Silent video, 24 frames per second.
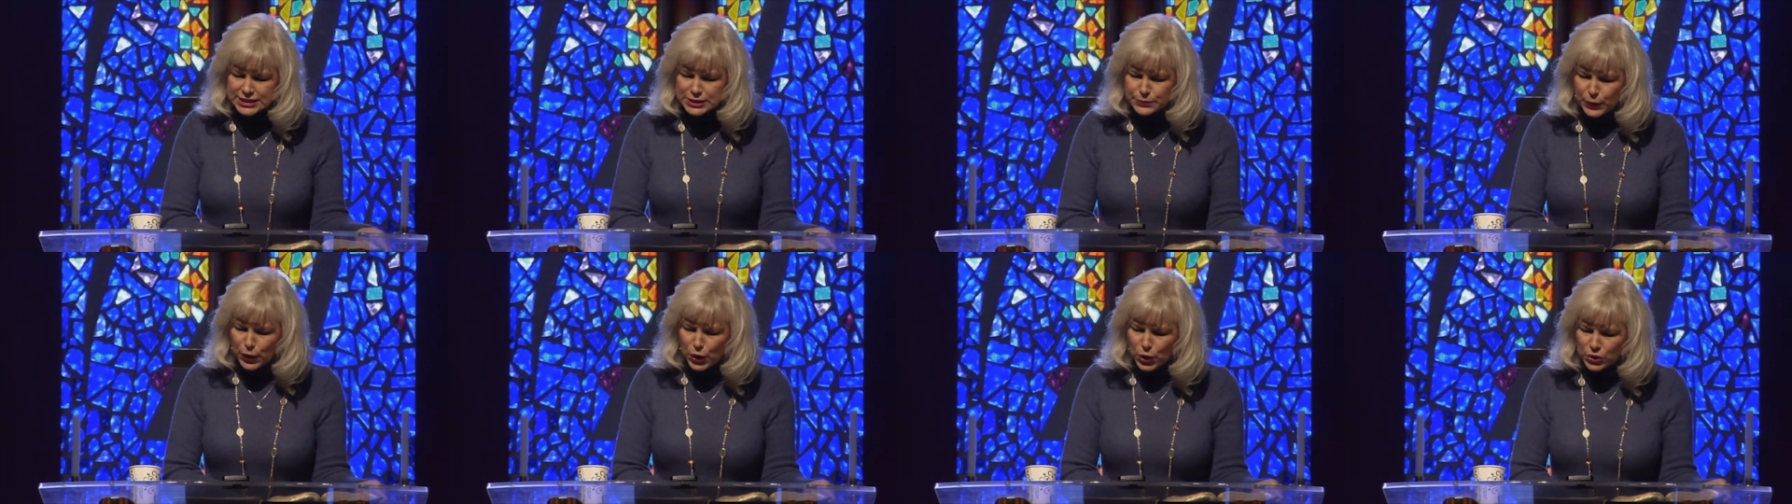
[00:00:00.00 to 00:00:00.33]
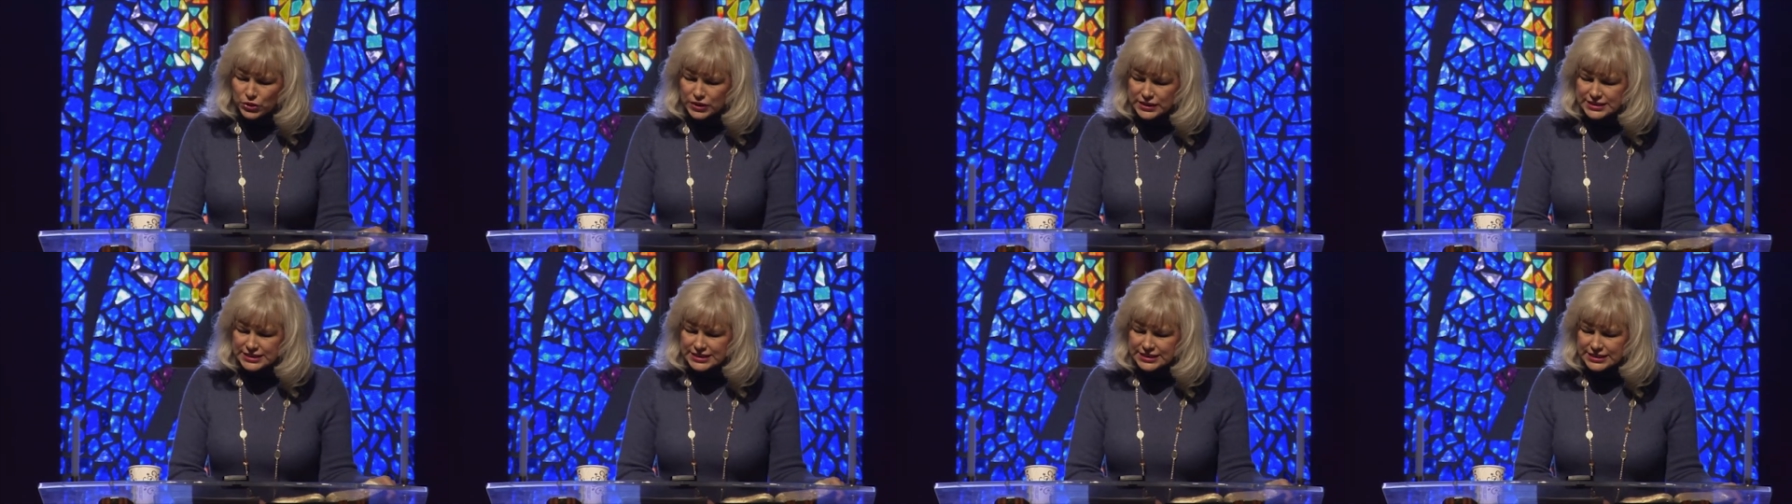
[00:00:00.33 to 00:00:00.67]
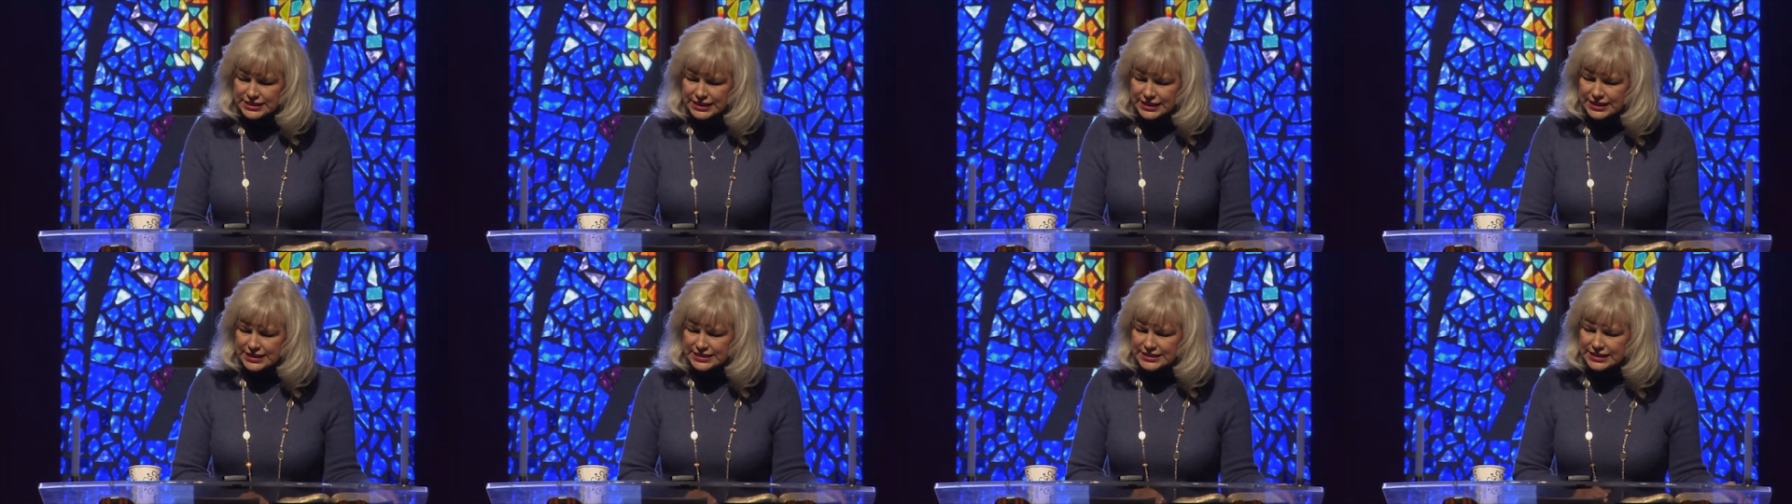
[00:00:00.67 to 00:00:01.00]
spoke these
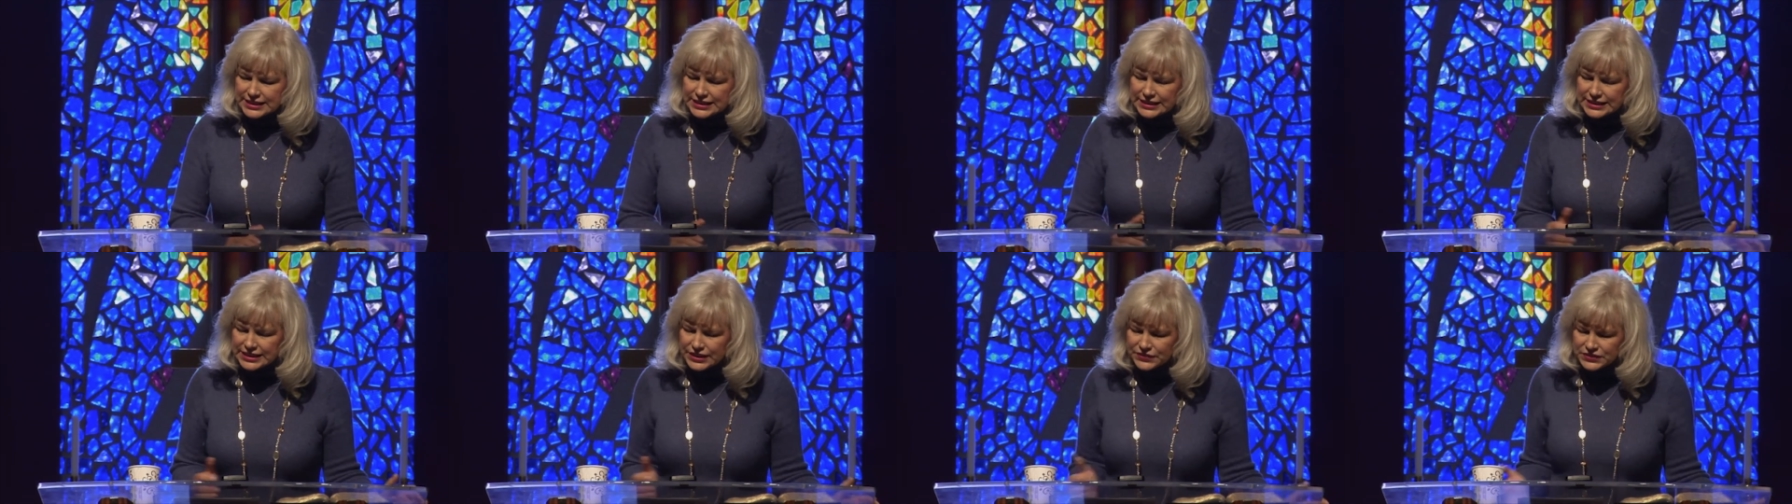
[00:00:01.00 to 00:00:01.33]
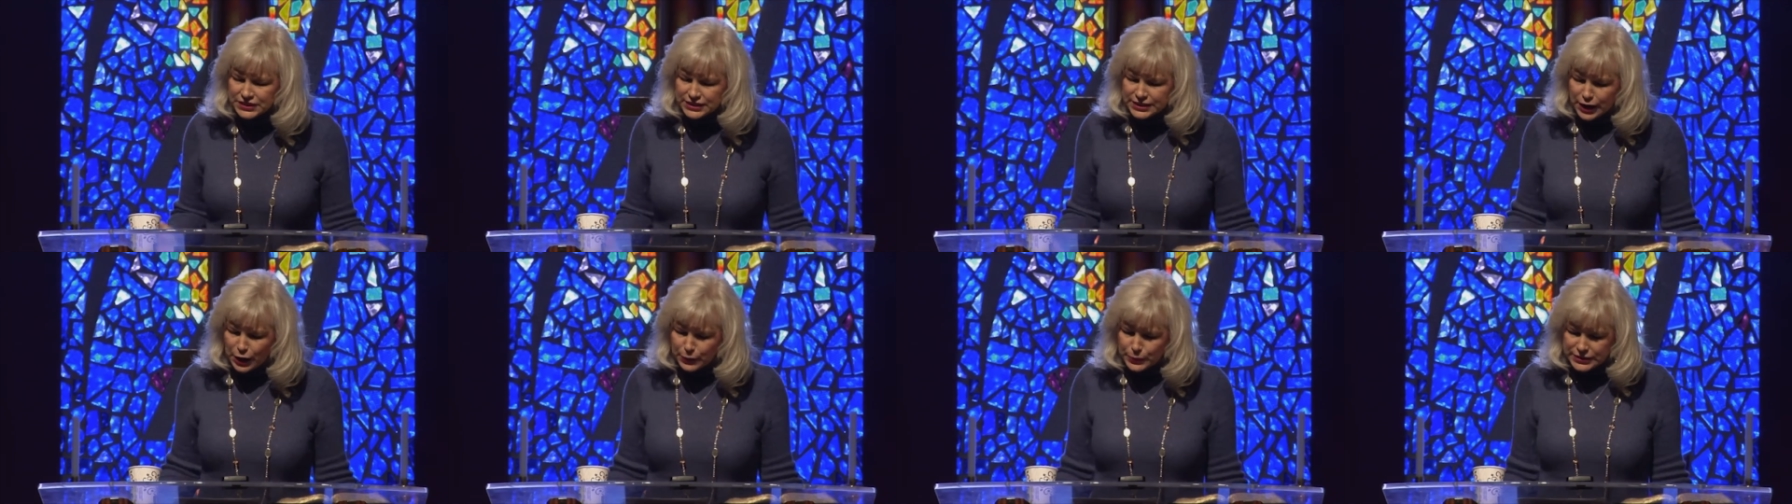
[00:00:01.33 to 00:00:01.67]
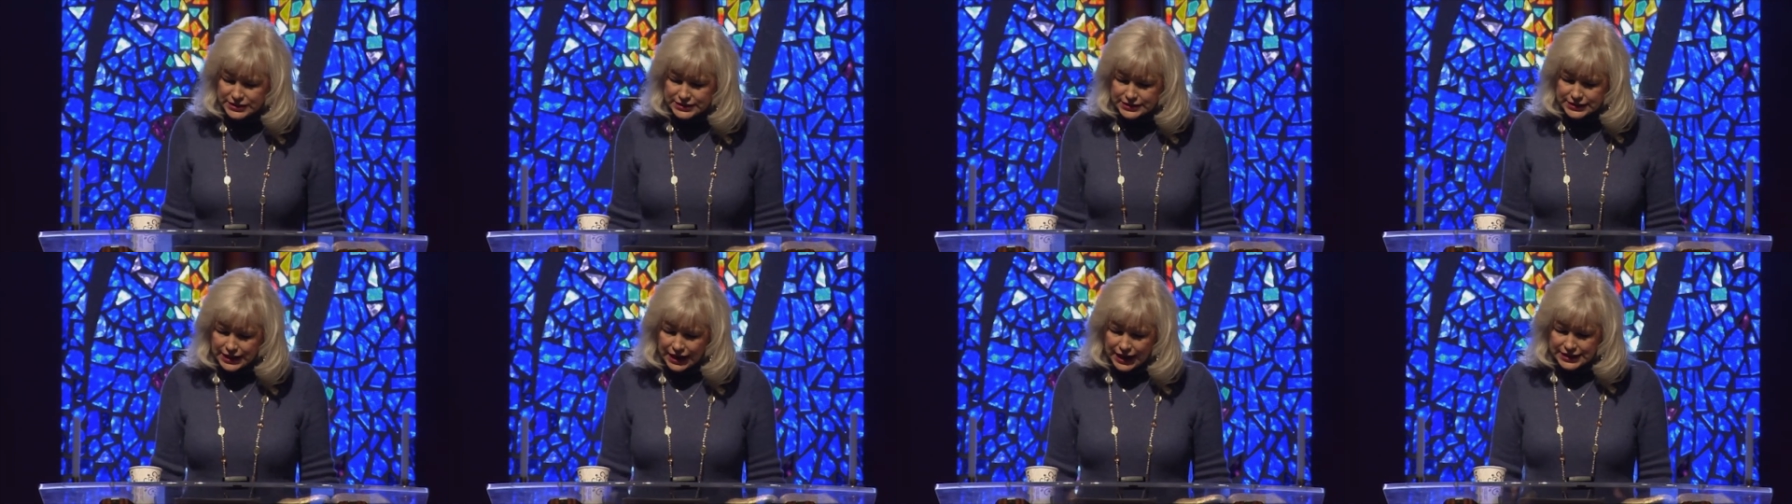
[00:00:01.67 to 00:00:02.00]
things and lifted up
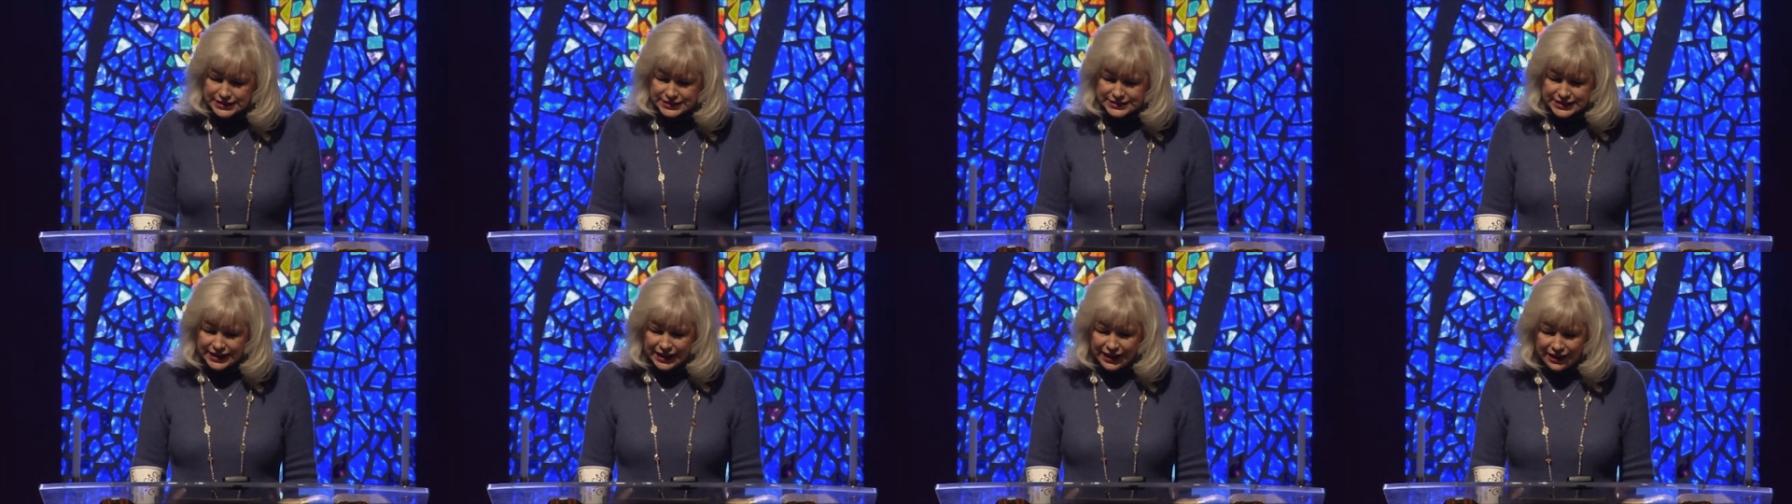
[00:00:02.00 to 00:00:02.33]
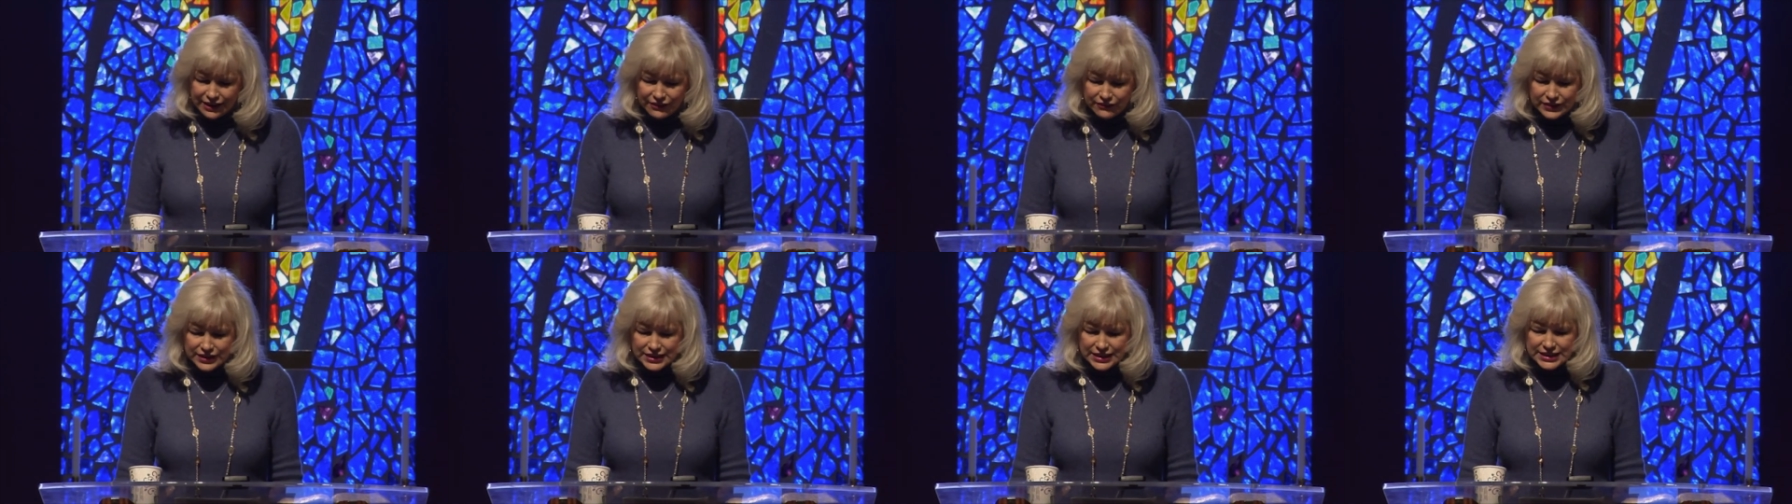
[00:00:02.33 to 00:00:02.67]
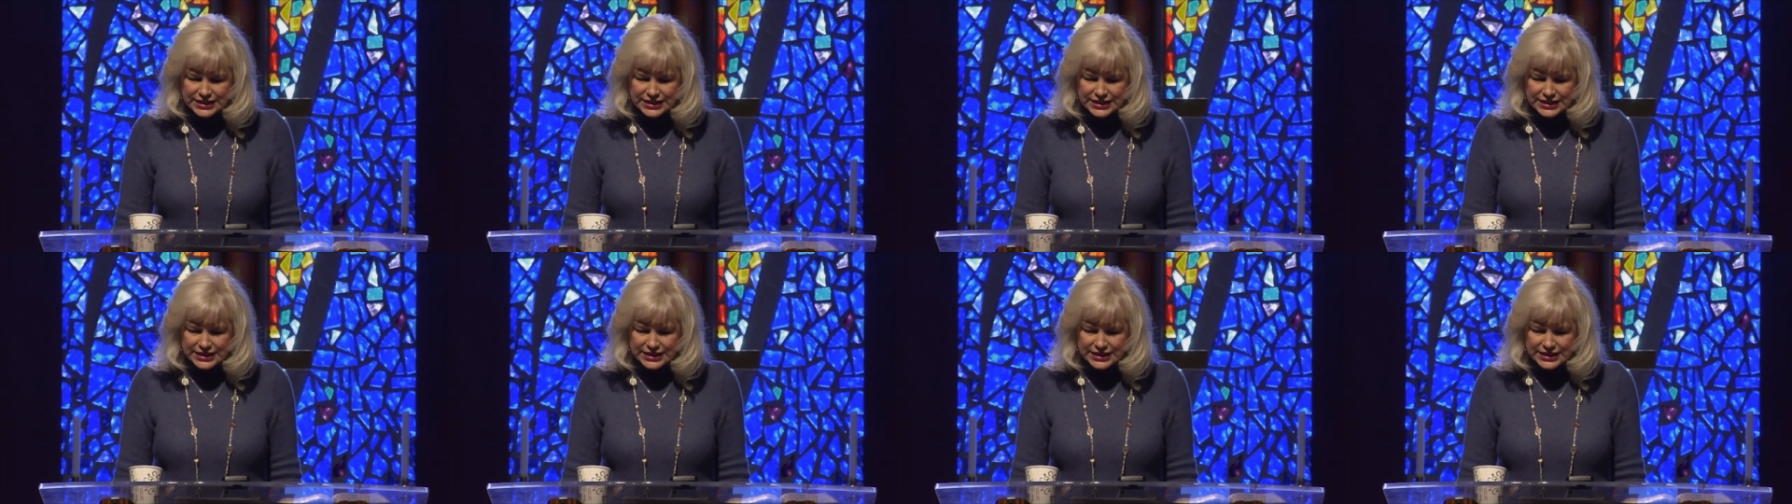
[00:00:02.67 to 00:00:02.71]
his eyes to heaven.